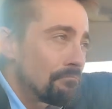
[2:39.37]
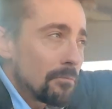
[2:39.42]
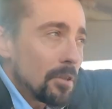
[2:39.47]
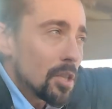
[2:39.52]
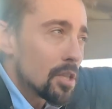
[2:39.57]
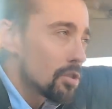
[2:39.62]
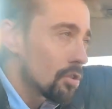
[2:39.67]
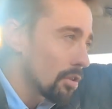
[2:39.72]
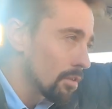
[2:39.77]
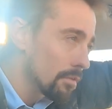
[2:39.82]

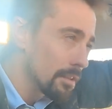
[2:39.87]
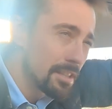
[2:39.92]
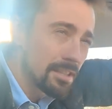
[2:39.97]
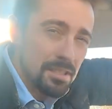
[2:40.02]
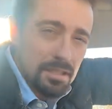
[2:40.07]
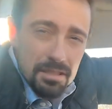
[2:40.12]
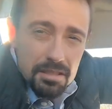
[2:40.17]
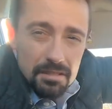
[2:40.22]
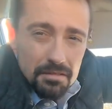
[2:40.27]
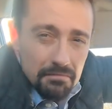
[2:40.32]

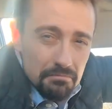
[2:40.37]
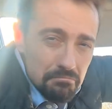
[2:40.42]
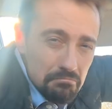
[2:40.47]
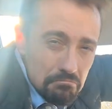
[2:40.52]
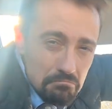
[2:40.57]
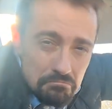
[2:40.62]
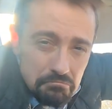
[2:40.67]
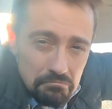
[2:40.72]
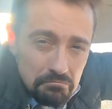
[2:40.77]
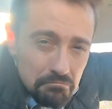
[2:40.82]
service.
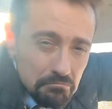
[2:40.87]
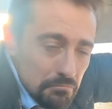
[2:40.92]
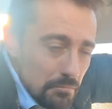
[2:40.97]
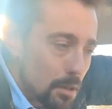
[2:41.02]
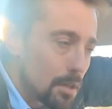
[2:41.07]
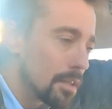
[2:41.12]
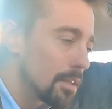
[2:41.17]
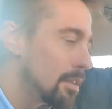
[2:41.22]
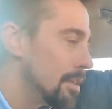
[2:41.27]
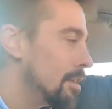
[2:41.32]

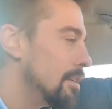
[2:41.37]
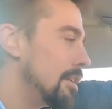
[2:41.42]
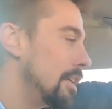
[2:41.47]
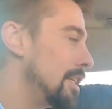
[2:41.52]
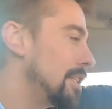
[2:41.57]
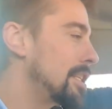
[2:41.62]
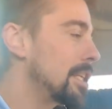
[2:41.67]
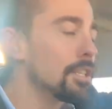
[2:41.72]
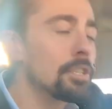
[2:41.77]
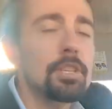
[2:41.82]

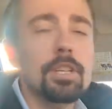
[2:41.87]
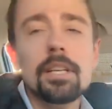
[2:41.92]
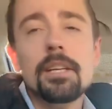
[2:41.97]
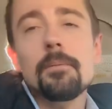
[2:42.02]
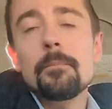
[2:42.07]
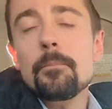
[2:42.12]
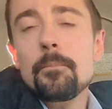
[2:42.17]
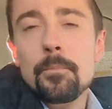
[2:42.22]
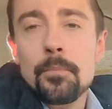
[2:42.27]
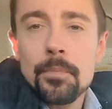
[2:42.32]

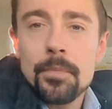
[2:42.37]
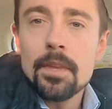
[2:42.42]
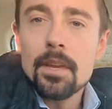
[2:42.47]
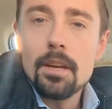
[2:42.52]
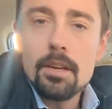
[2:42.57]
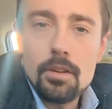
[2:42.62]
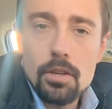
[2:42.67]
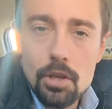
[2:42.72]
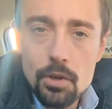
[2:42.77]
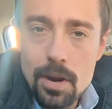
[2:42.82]
Essentially,
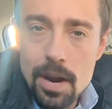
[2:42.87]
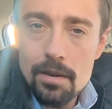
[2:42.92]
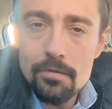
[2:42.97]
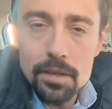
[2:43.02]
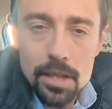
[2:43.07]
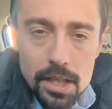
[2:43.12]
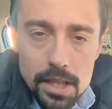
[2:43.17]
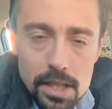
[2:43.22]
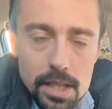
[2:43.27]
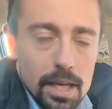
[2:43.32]
you have
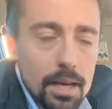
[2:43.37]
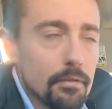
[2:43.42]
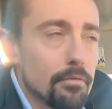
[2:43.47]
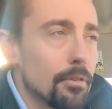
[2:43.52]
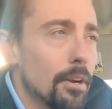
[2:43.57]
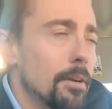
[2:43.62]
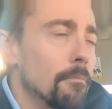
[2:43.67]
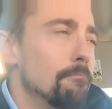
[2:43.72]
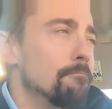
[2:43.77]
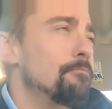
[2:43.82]
an ETF,
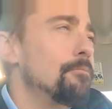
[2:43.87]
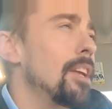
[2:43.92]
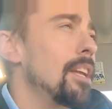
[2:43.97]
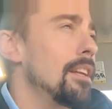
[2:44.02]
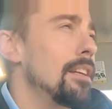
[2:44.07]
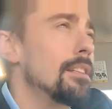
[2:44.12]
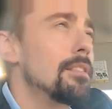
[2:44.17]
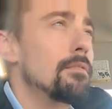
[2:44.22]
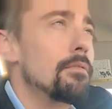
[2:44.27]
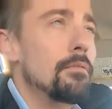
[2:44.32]
right? And
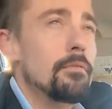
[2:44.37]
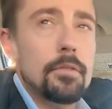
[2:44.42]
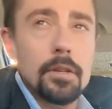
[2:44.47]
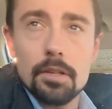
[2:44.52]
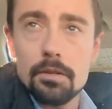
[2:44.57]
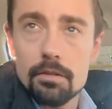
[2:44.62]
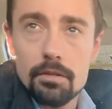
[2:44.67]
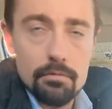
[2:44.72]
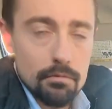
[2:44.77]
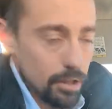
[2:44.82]
it's
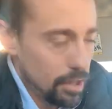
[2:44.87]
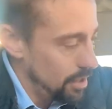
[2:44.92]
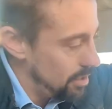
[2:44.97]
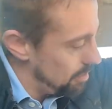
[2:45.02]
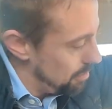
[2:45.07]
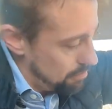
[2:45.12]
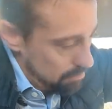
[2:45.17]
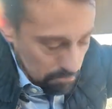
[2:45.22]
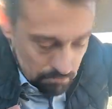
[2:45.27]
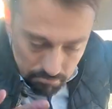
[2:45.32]
filled
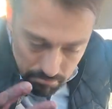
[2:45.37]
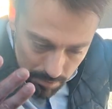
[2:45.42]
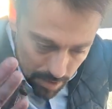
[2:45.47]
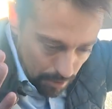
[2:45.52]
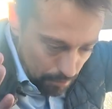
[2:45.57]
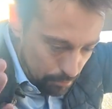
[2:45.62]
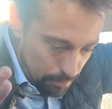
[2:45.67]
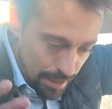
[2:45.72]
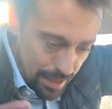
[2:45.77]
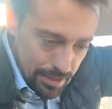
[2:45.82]
with
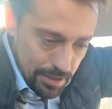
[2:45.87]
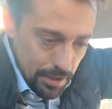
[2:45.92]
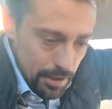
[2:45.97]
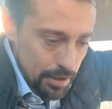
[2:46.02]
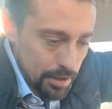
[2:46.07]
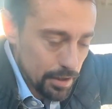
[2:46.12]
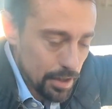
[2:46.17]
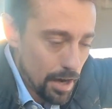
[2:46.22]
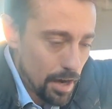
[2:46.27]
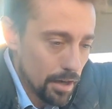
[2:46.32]
a basket
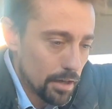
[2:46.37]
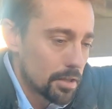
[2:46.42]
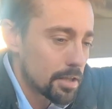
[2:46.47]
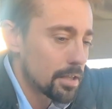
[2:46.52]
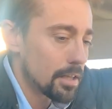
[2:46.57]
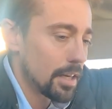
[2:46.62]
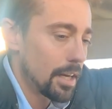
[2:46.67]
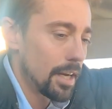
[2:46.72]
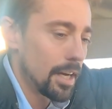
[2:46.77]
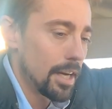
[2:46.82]
of
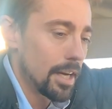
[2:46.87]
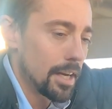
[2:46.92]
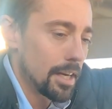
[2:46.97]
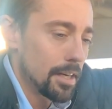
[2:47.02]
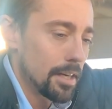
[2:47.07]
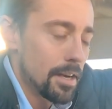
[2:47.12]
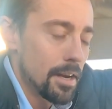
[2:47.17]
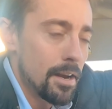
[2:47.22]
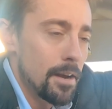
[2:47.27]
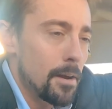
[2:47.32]
stocks.
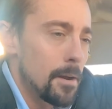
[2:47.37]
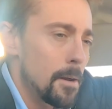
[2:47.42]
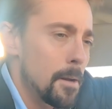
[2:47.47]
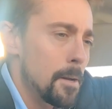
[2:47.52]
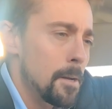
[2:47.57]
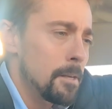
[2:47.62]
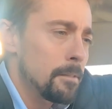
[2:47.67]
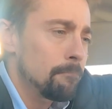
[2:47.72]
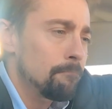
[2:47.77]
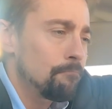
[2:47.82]
And
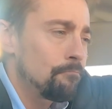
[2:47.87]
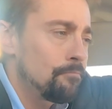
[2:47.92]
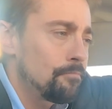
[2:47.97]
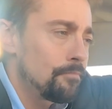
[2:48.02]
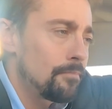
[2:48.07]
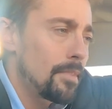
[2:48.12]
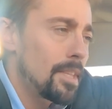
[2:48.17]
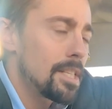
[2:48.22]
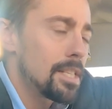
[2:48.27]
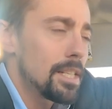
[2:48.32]

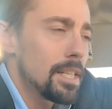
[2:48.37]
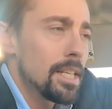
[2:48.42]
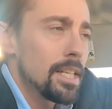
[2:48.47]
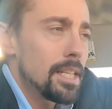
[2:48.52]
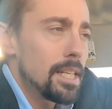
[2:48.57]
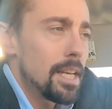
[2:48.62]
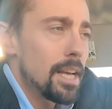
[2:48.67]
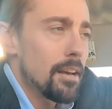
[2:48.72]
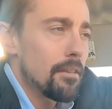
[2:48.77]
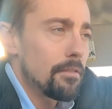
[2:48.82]
this
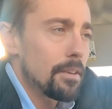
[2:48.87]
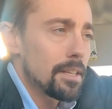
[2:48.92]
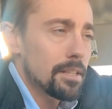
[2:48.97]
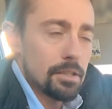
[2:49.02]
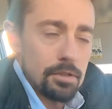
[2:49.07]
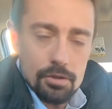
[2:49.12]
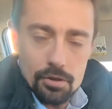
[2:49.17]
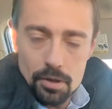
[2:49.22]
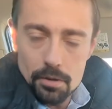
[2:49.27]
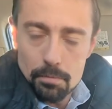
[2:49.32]
ETF has a
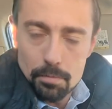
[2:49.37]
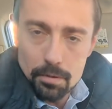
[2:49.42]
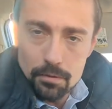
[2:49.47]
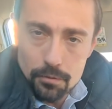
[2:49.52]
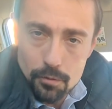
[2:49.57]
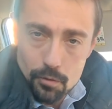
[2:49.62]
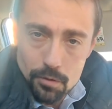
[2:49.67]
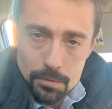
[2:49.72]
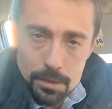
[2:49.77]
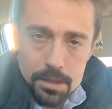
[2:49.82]
certain
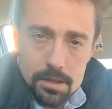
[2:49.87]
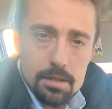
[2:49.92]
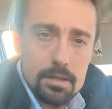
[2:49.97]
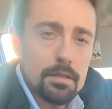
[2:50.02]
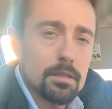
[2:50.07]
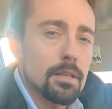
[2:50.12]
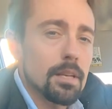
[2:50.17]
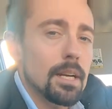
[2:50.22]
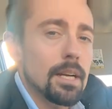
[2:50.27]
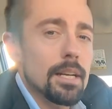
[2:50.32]

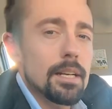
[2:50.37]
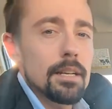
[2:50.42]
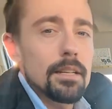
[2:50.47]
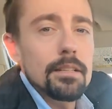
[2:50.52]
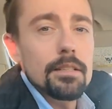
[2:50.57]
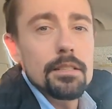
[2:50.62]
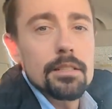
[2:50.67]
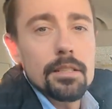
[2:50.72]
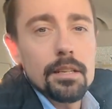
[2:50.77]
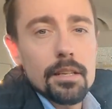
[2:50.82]
performance, it
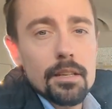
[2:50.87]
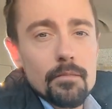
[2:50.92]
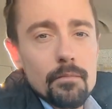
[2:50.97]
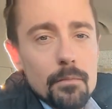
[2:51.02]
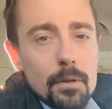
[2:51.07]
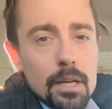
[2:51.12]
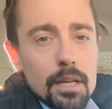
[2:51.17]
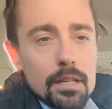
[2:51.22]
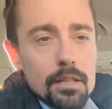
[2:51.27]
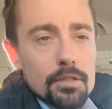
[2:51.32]
has a,
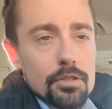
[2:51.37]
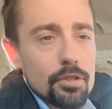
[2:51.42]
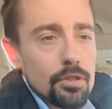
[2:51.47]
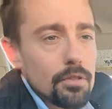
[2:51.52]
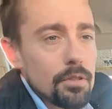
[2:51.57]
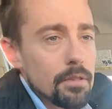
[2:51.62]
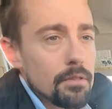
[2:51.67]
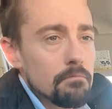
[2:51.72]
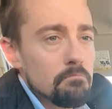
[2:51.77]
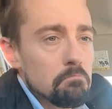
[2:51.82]
a
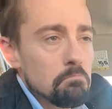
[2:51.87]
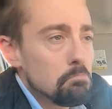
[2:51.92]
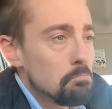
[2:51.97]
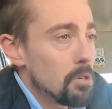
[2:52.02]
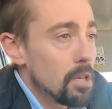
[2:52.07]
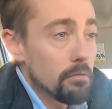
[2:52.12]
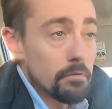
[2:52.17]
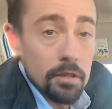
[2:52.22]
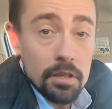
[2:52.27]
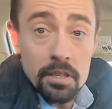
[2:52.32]
certain
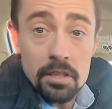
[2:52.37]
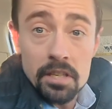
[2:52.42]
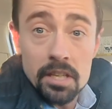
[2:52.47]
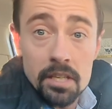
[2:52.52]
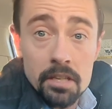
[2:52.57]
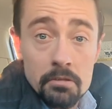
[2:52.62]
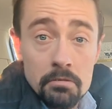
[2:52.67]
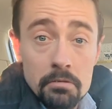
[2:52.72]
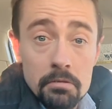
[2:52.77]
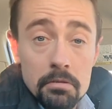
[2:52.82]
dividend
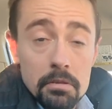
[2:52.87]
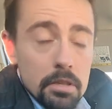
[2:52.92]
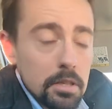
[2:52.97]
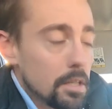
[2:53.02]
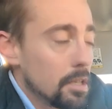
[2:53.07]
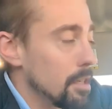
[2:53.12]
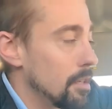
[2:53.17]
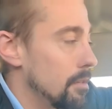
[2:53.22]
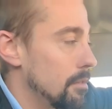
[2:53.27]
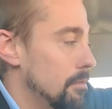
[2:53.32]
yield,
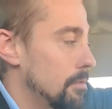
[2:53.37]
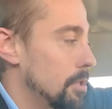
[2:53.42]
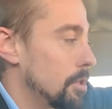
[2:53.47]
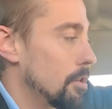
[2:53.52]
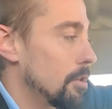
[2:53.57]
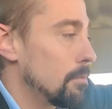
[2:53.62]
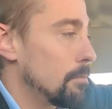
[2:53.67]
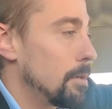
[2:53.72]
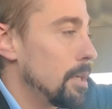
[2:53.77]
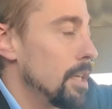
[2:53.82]
a
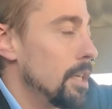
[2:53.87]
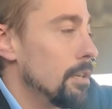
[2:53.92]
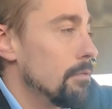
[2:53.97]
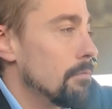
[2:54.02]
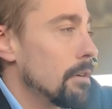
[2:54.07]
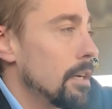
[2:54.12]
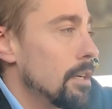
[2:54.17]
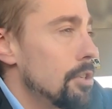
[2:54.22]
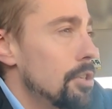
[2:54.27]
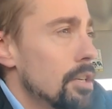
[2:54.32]
certain PE
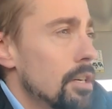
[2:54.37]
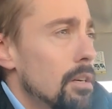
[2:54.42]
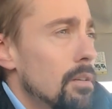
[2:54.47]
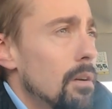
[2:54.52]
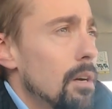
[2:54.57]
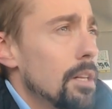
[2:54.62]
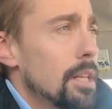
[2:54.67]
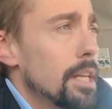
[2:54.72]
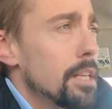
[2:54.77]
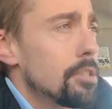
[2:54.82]
ratio,
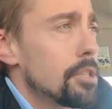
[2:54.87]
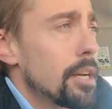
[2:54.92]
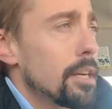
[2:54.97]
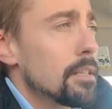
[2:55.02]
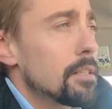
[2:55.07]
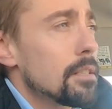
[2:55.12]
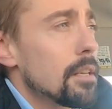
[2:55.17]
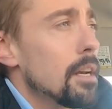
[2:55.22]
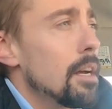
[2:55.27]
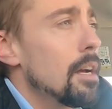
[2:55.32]
all that
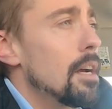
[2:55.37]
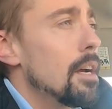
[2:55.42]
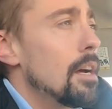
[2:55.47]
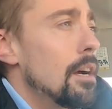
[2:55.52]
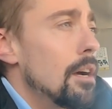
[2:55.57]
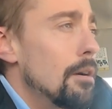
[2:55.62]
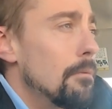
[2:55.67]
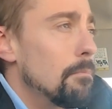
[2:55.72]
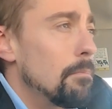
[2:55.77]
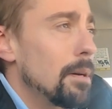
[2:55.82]
jazz.
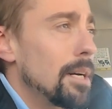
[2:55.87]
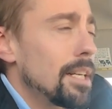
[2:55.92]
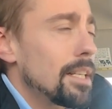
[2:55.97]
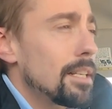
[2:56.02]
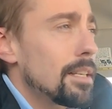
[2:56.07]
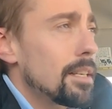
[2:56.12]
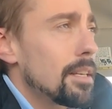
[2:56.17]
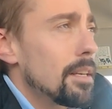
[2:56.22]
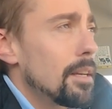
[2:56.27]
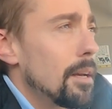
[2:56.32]

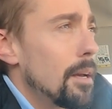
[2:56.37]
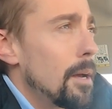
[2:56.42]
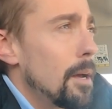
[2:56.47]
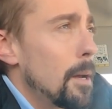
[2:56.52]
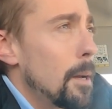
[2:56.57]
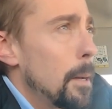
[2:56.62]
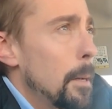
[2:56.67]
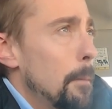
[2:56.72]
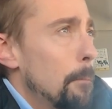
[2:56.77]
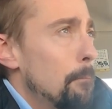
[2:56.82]
But
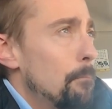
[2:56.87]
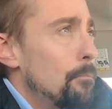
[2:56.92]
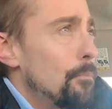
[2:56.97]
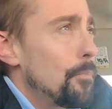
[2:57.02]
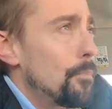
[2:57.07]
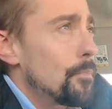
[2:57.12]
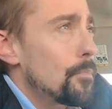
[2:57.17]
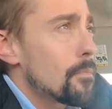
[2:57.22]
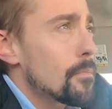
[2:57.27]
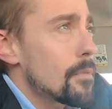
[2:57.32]

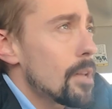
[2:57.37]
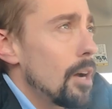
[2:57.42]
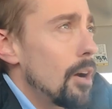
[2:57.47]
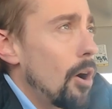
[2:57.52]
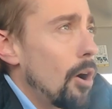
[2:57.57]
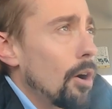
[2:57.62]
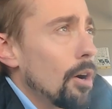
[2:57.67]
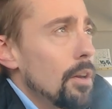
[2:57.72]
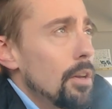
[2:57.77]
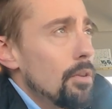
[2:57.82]

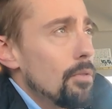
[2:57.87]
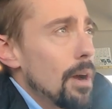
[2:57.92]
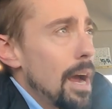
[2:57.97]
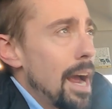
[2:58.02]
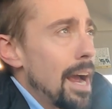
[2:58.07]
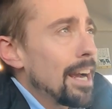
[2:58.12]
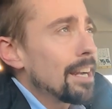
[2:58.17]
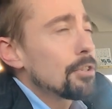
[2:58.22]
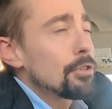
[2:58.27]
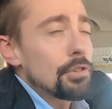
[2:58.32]
are you
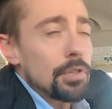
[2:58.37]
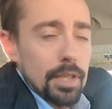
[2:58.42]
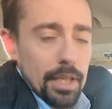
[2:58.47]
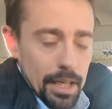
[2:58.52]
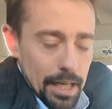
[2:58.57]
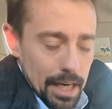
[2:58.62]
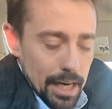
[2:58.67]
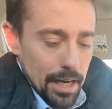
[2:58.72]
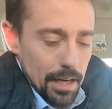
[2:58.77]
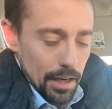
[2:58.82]
actually
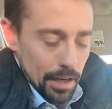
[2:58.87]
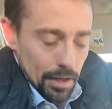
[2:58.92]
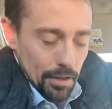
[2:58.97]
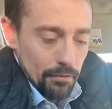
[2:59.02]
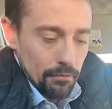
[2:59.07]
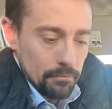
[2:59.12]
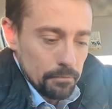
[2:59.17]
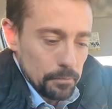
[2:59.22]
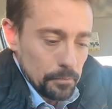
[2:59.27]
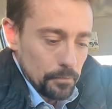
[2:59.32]

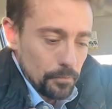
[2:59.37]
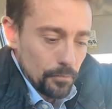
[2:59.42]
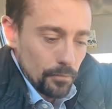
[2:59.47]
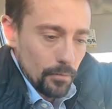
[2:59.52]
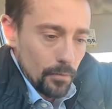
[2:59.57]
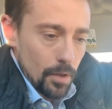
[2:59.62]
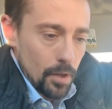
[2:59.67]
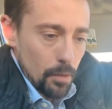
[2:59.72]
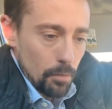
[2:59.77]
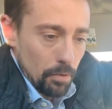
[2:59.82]
getting
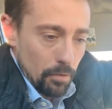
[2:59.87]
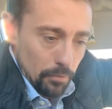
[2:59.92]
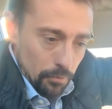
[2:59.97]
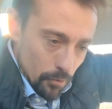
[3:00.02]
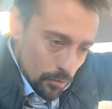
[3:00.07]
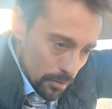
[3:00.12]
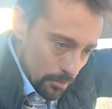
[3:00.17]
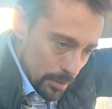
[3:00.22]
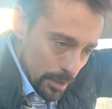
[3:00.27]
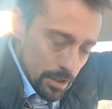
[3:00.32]
the
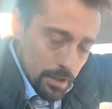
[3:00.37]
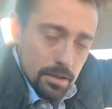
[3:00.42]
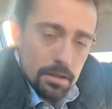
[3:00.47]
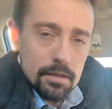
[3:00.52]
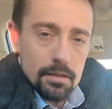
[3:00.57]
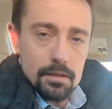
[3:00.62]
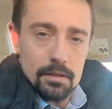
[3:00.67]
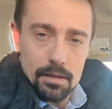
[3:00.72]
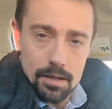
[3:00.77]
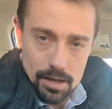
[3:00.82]

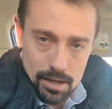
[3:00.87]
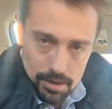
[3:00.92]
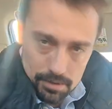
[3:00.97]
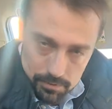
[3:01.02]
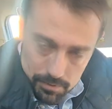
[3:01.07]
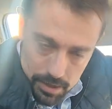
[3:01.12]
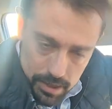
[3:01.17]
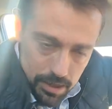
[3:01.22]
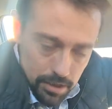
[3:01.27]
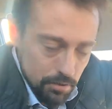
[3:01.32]
performance
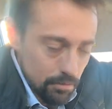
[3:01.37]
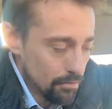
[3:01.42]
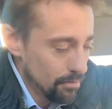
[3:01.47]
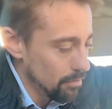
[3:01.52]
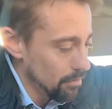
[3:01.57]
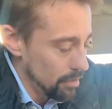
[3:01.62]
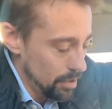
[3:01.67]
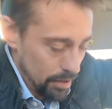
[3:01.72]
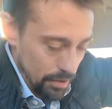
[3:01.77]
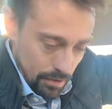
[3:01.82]
and
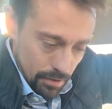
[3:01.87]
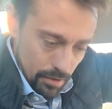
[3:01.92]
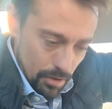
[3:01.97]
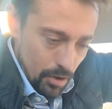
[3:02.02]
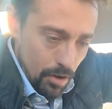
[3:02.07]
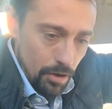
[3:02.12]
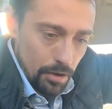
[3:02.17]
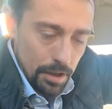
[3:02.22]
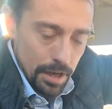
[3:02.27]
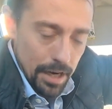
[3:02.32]
yield and all